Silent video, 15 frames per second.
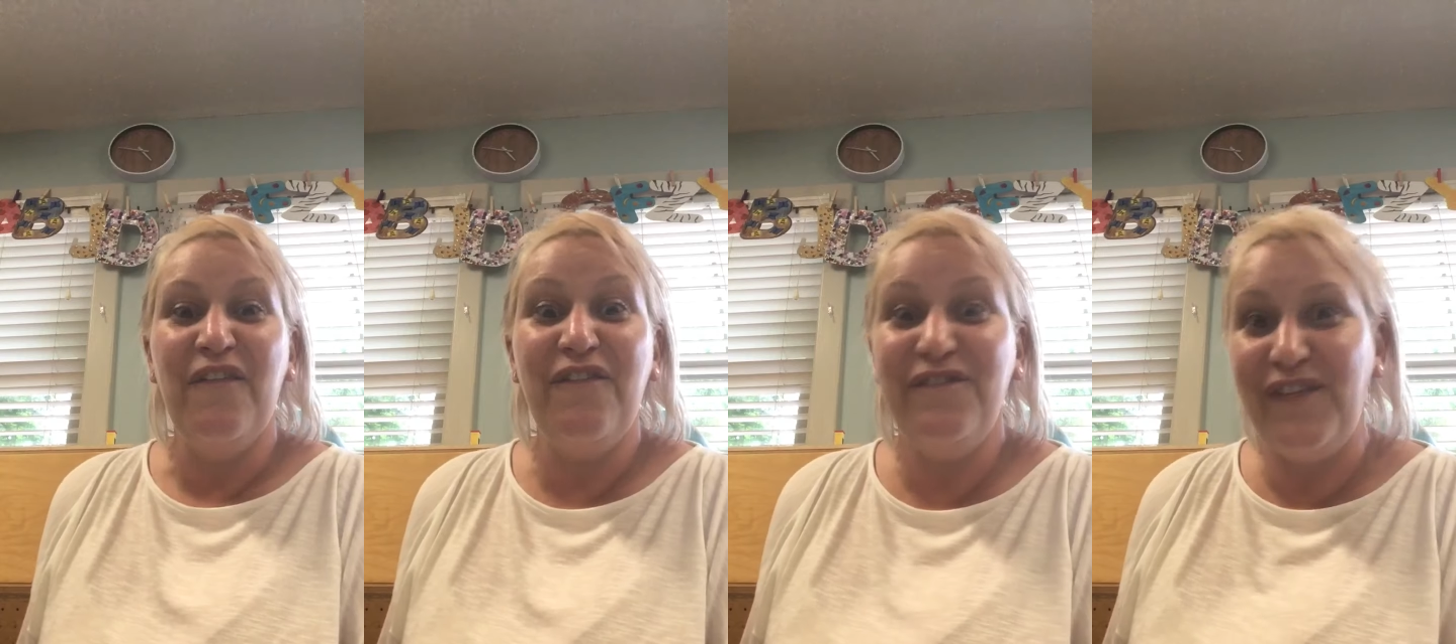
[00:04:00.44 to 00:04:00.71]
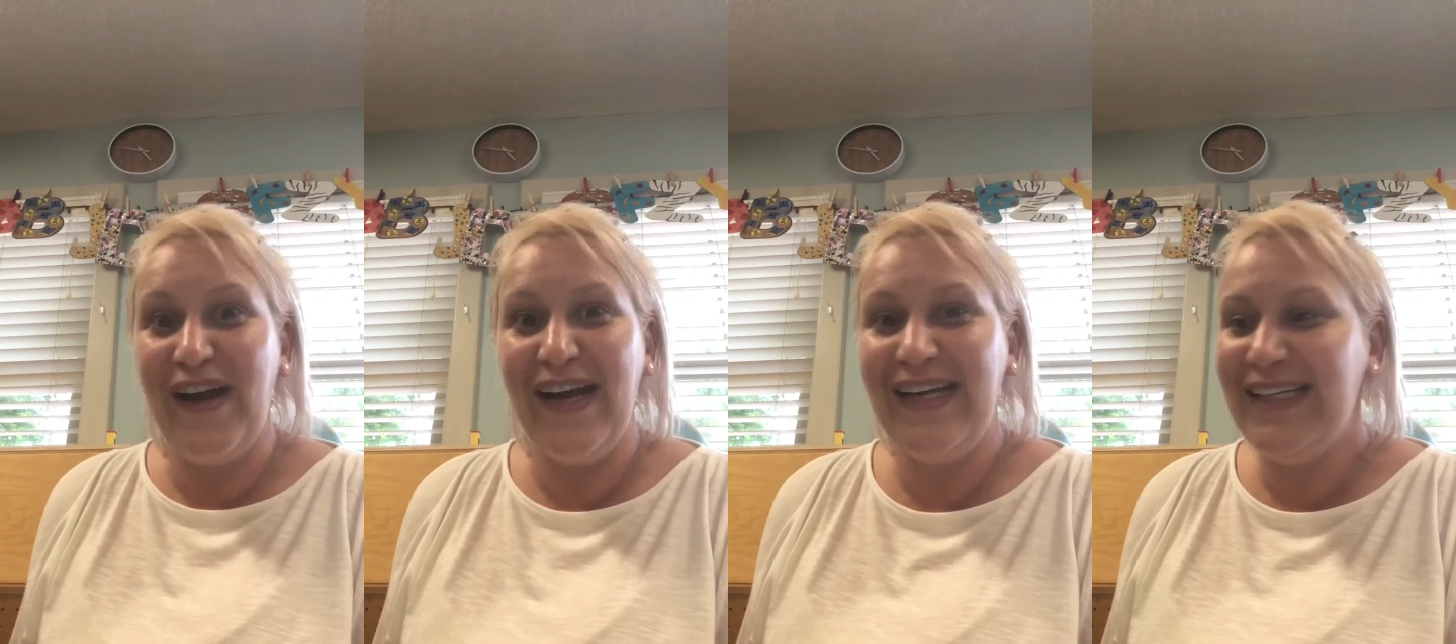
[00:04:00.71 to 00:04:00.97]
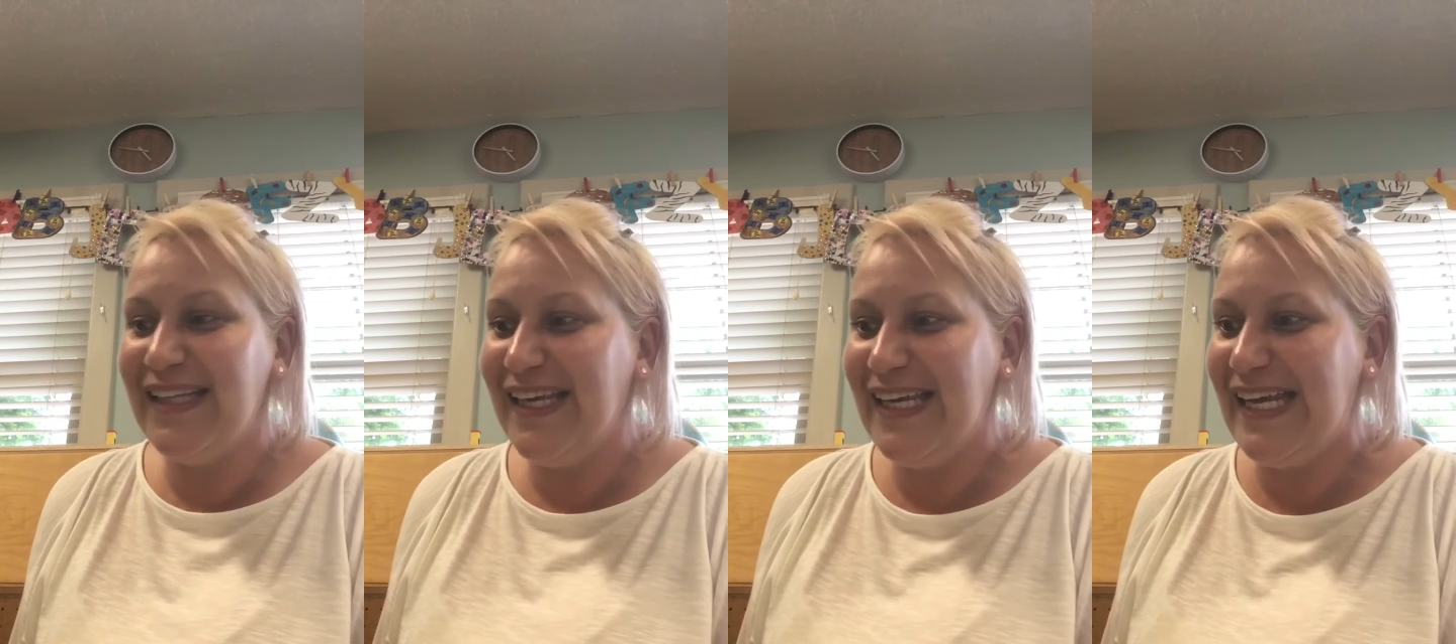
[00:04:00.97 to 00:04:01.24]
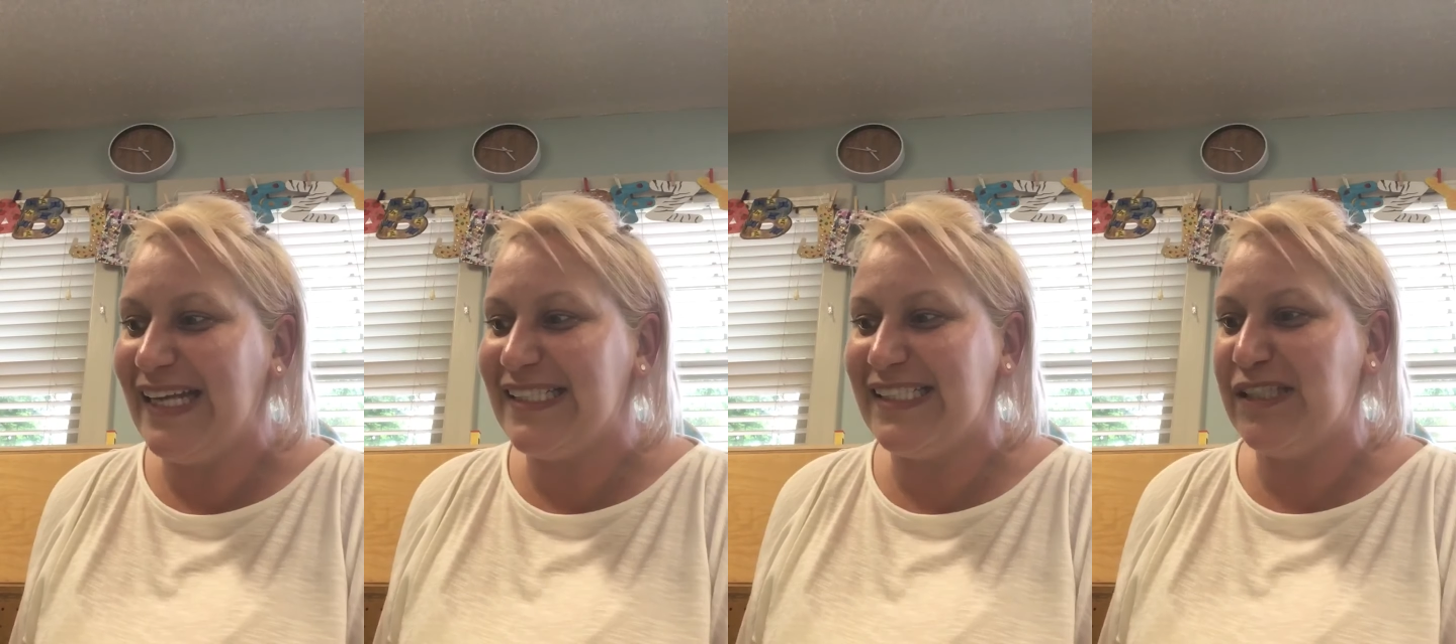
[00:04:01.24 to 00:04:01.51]
finally
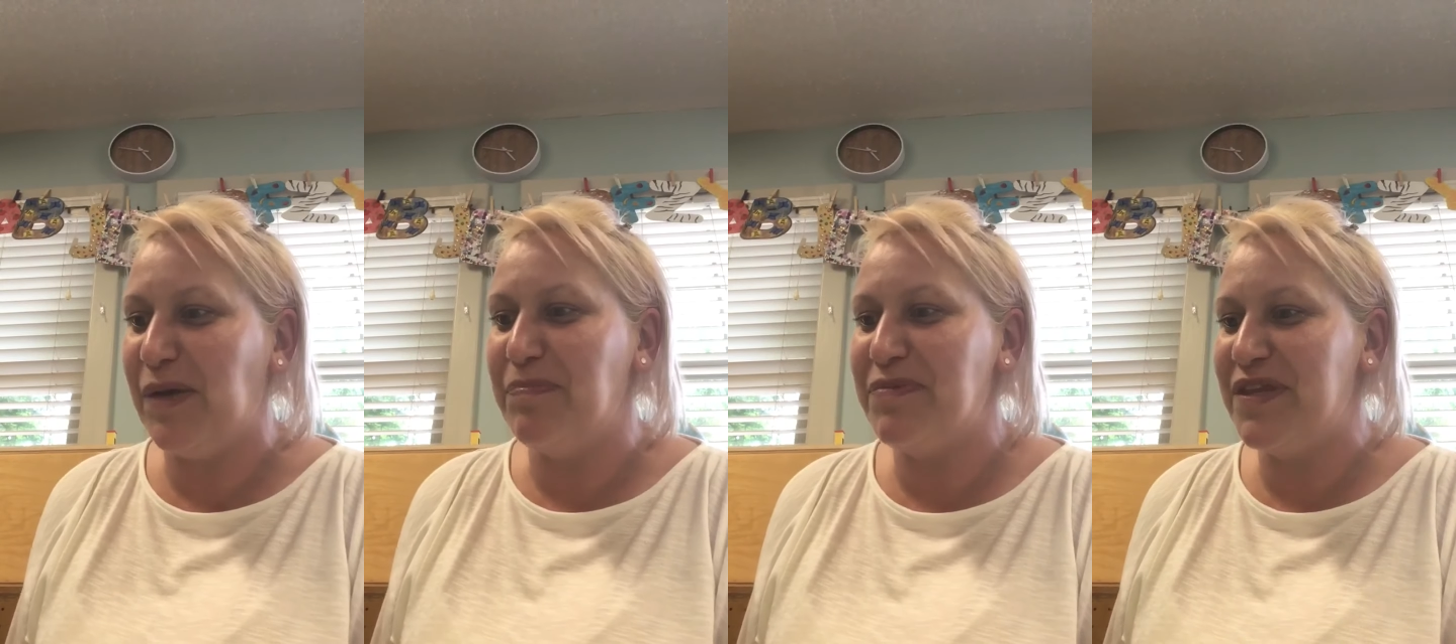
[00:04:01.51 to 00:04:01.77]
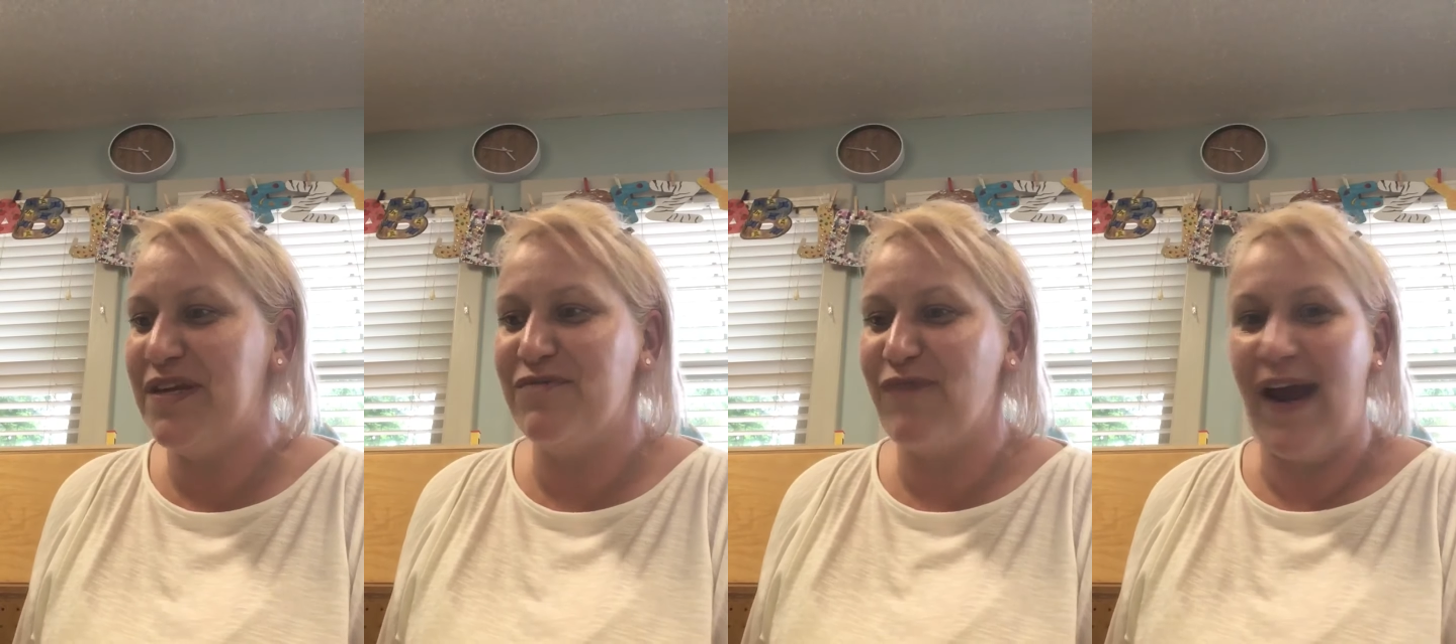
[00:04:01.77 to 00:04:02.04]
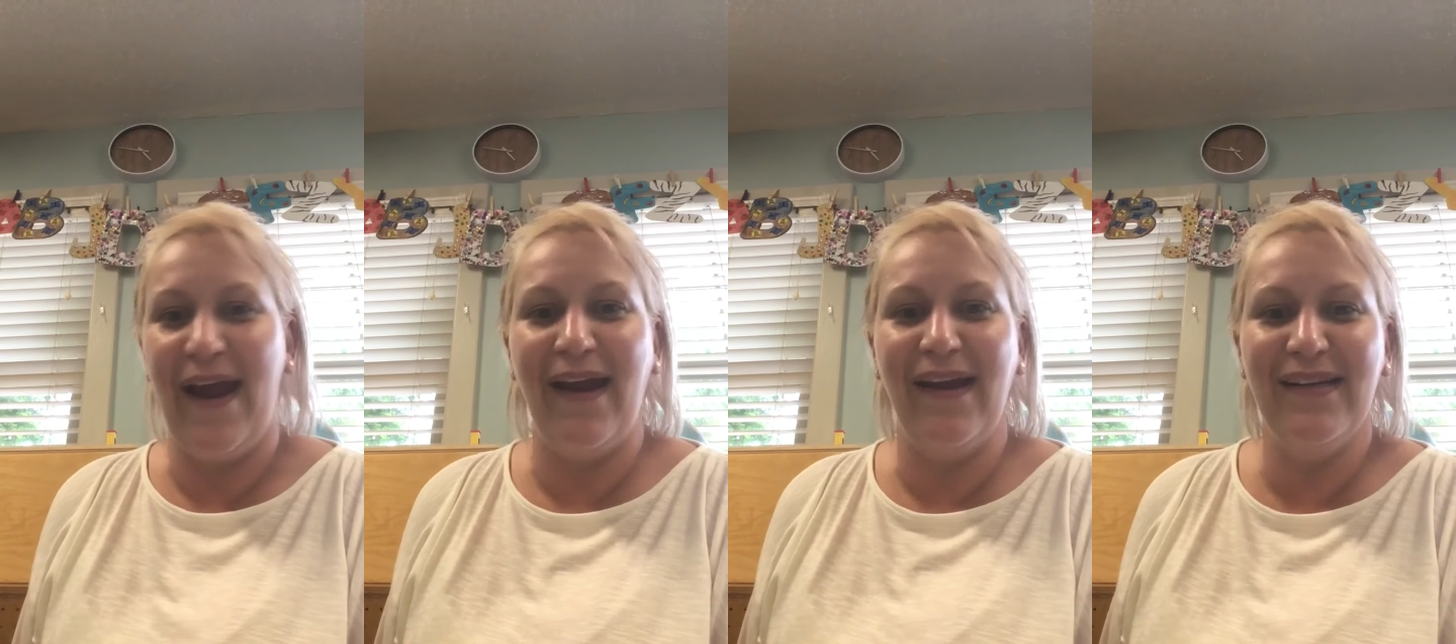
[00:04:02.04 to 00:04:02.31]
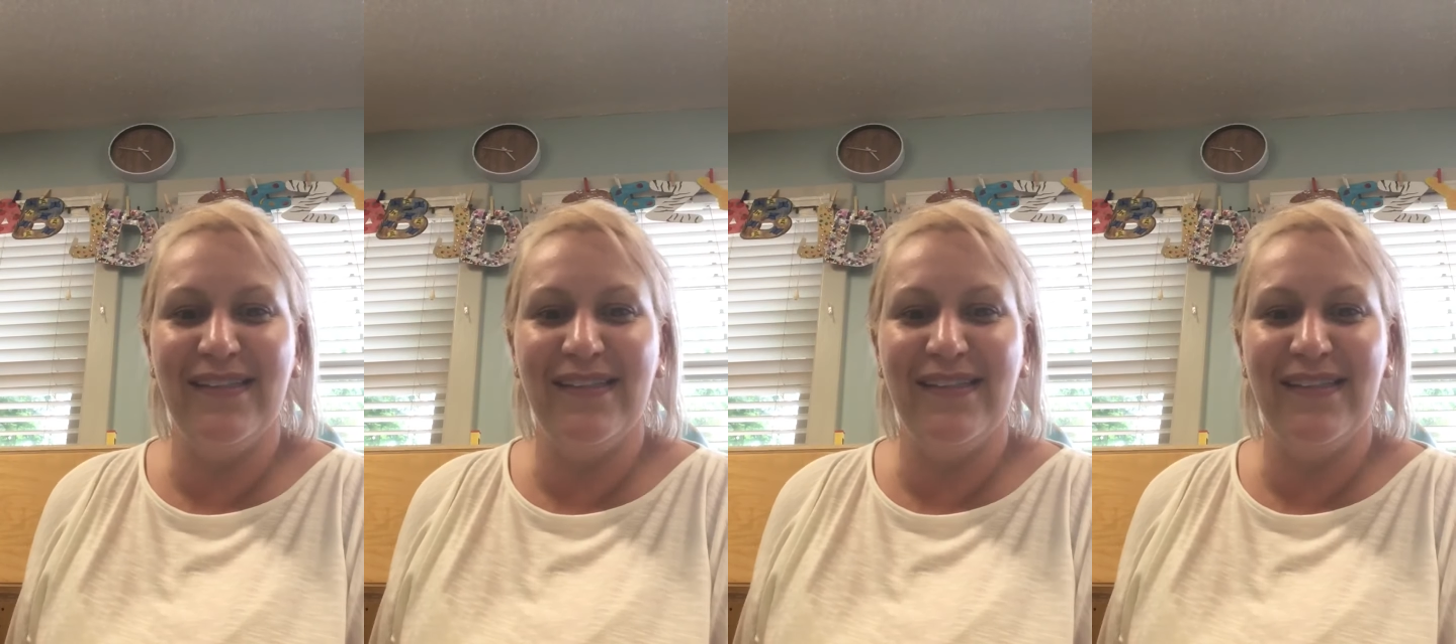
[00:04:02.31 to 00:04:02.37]
get something right.